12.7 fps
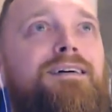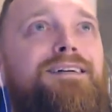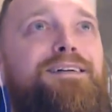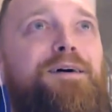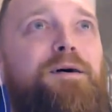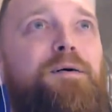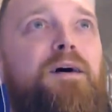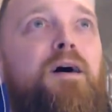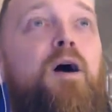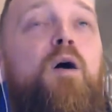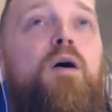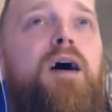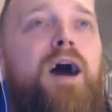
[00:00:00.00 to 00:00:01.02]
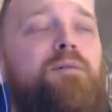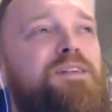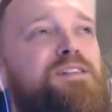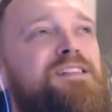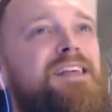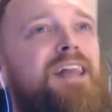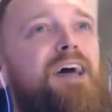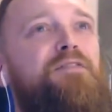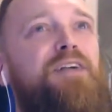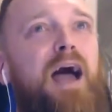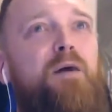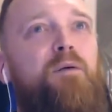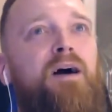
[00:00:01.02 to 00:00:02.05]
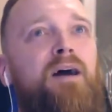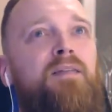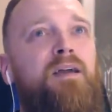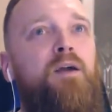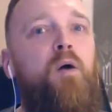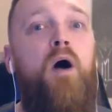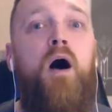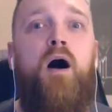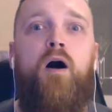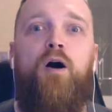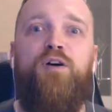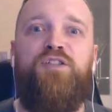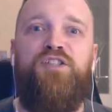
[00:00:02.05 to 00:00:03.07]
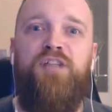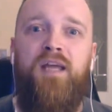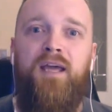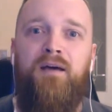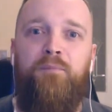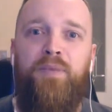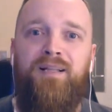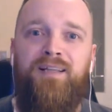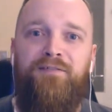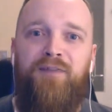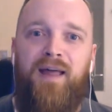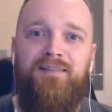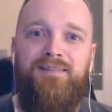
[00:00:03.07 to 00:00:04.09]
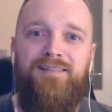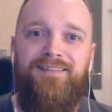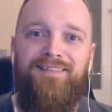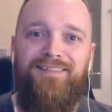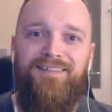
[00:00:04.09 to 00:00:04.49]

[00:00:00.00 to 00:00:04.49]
You know, oh, you sit there for an hour and then go, oh shit, building a fence.